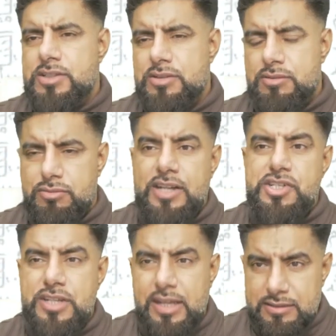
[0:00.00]

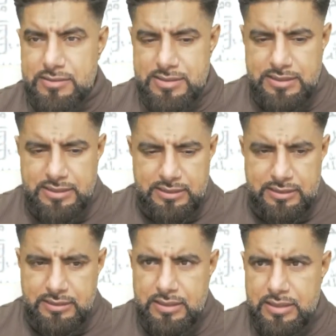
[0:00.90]
rationality
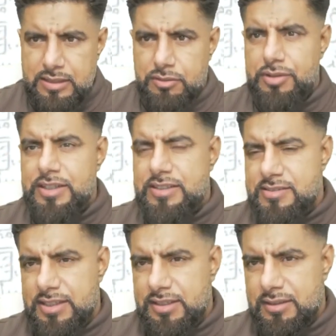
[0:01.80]
and
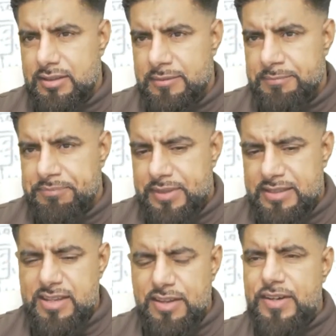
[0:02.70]
reasoning.
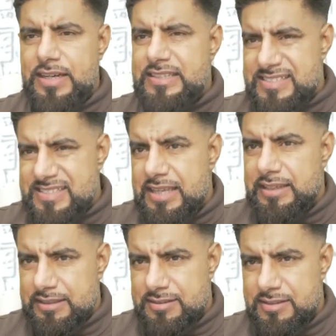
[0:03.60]
It's definitely
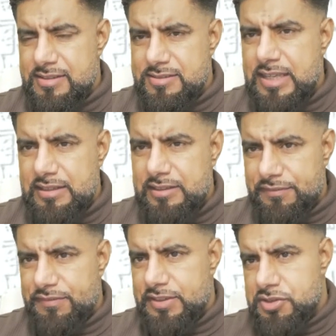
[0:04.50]
salient. It's a
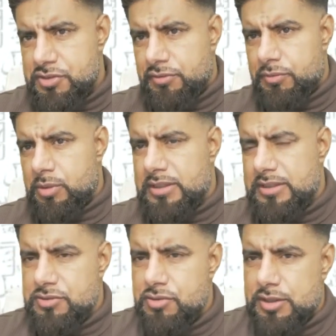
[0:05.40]
salient feature of what
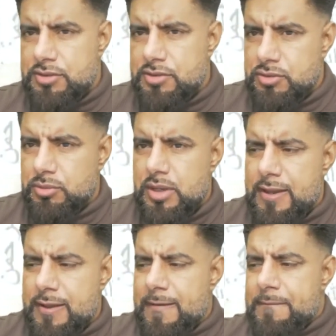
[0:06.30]
he's trying to do.
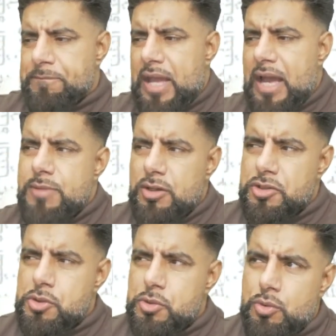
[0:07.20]
I'm not
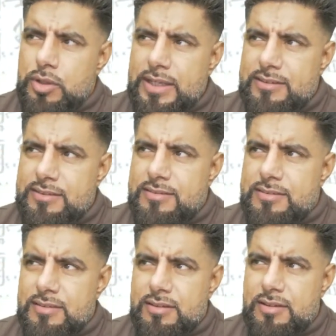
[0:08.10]
sure
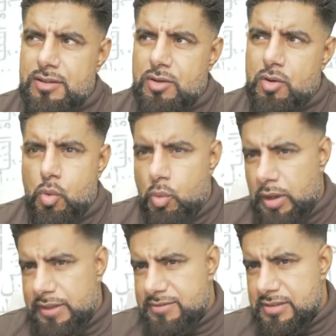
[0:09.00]
it's
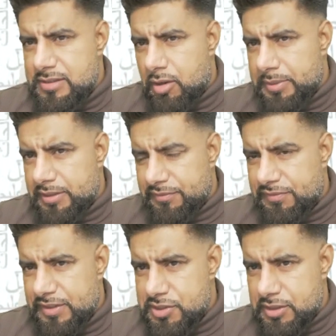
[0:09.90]
always the dominant
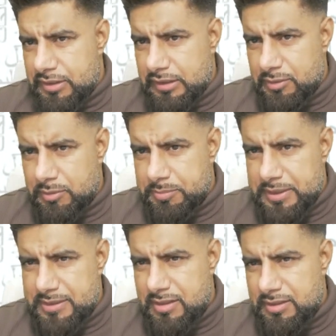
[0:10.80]
feature, though,
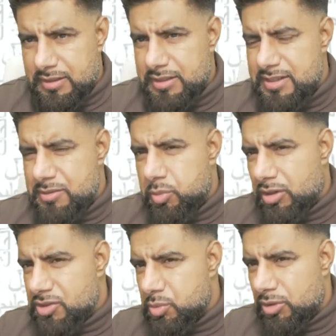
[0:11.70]
because I did
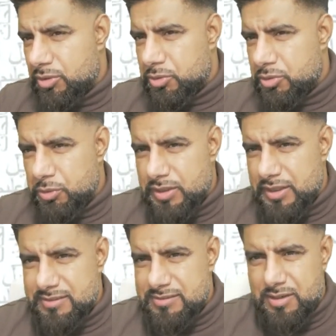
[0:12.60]
watch one or two
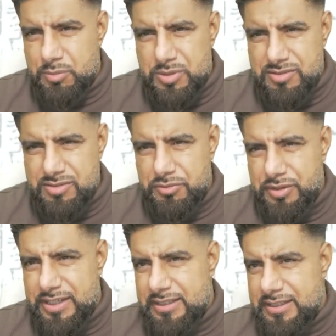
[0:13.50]
things, and I wasn't
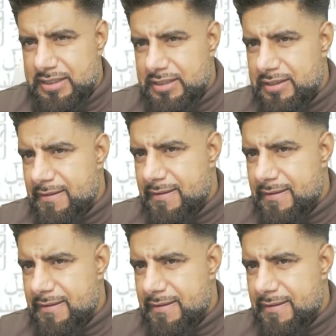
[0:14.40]
really